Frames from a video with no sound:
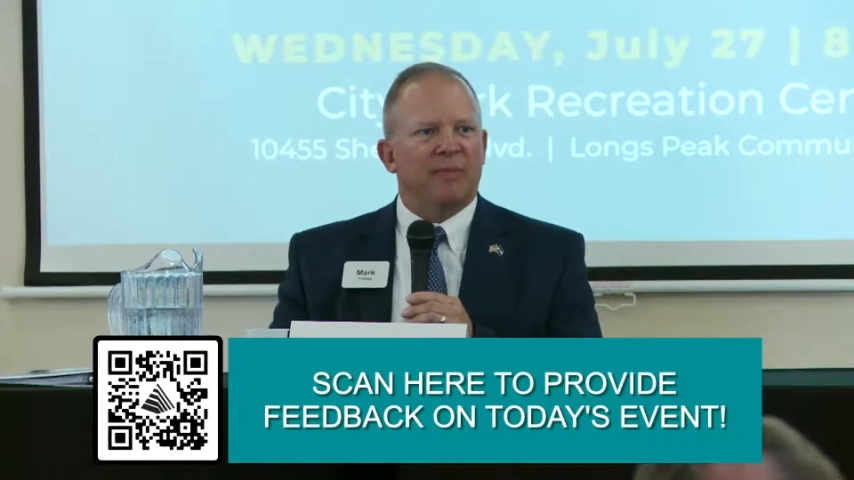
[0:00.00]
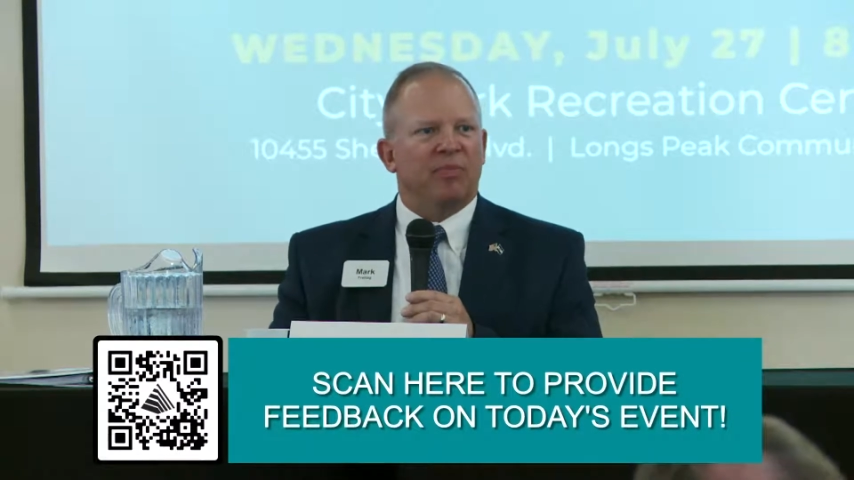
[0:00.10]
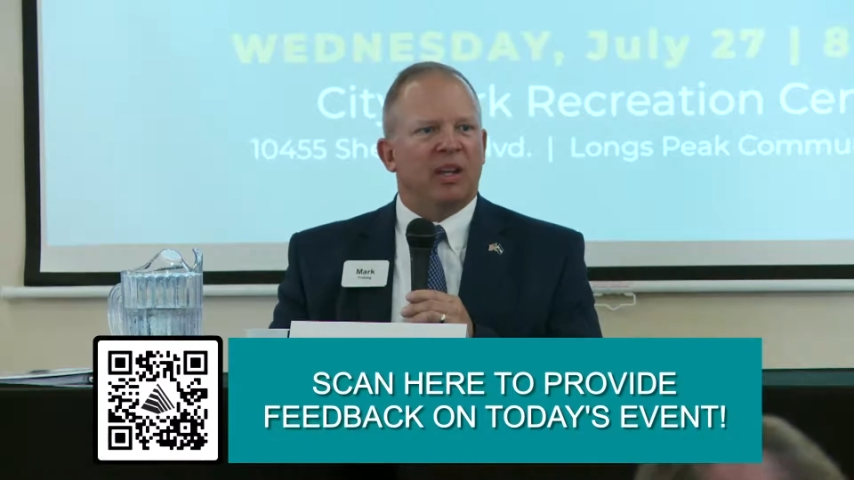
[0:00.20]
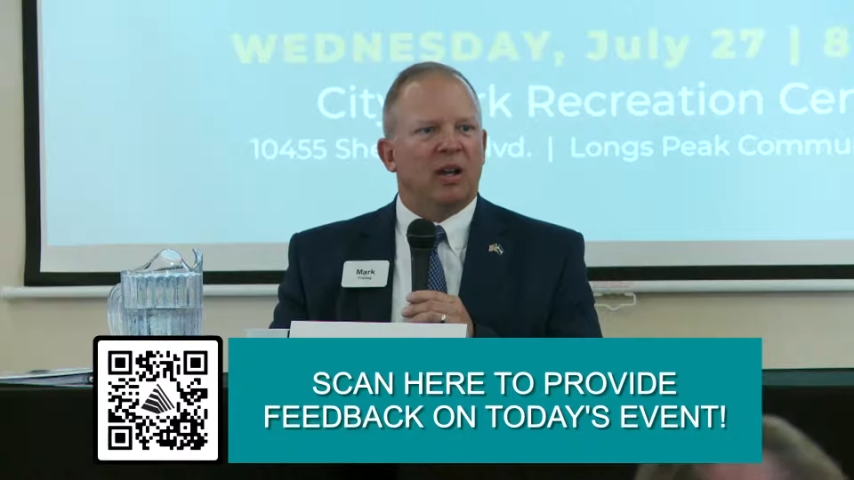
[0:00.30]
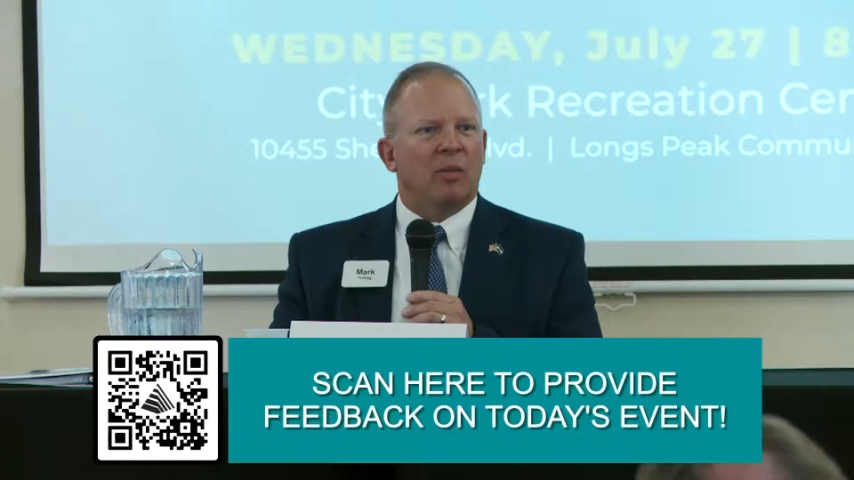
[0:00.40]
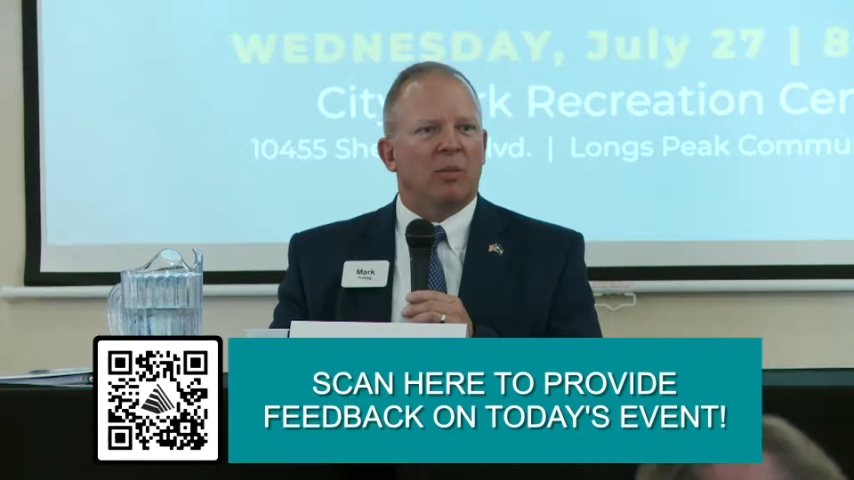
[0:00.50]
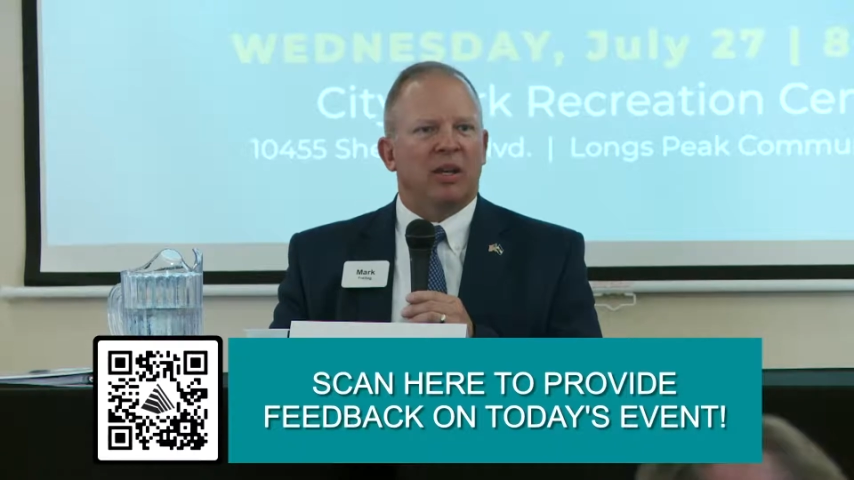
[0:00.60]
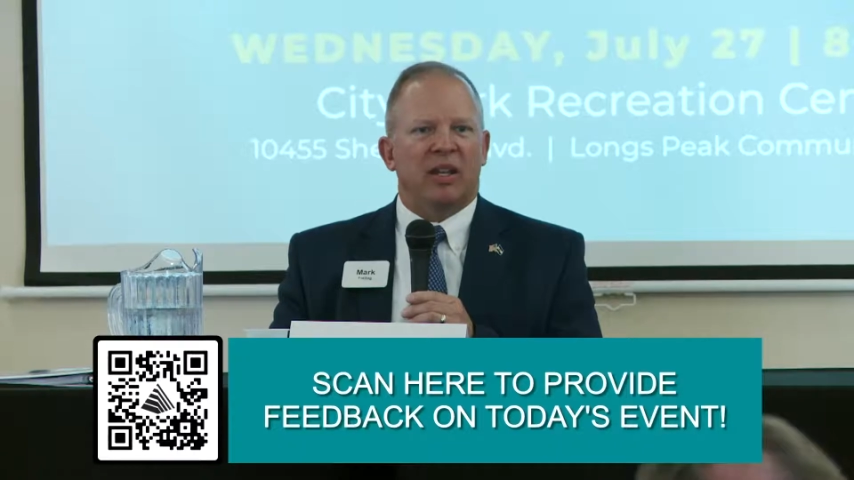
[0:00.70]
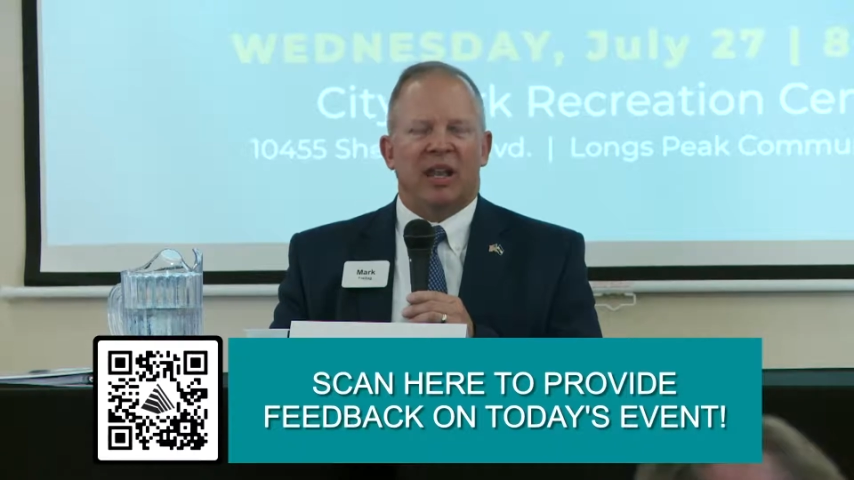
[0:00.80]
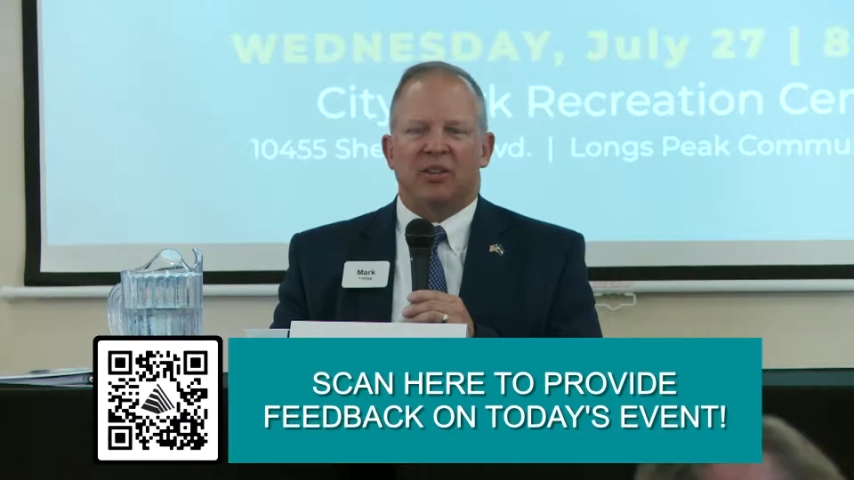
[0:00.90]

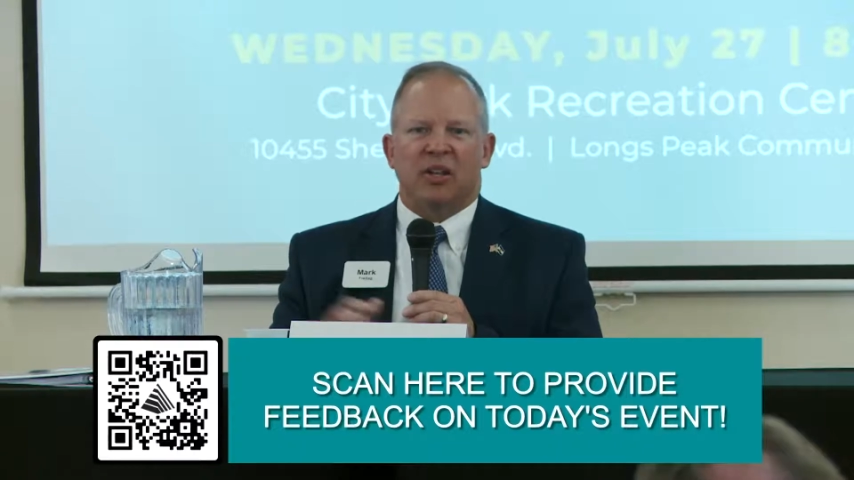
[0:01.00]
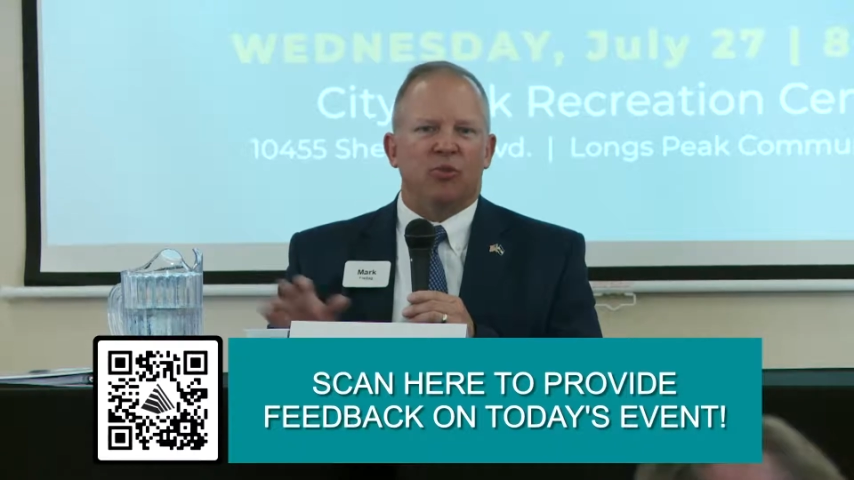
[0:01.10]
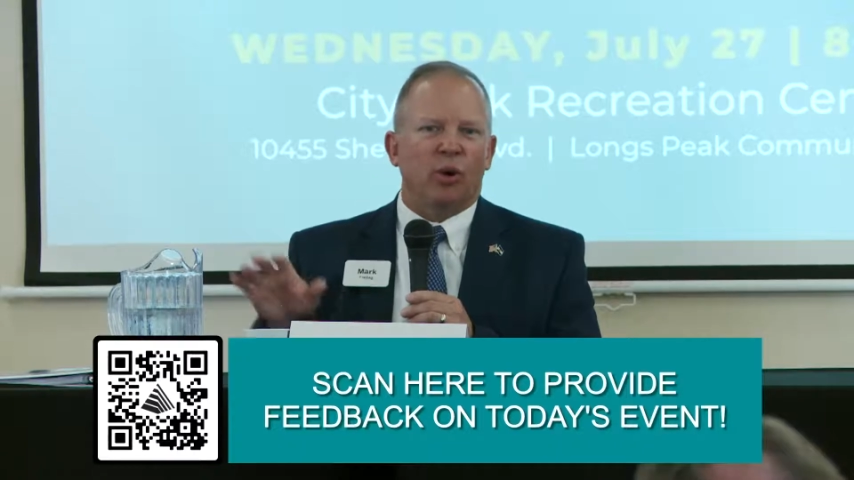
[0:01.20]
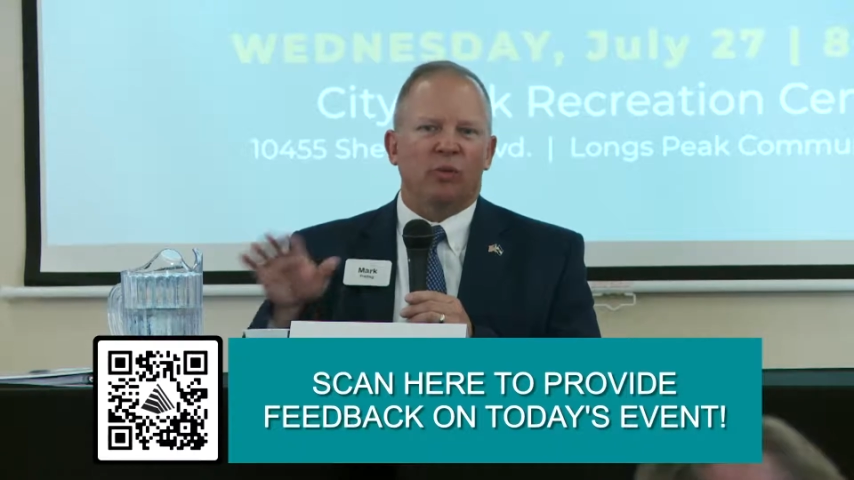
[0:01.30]
But as I drove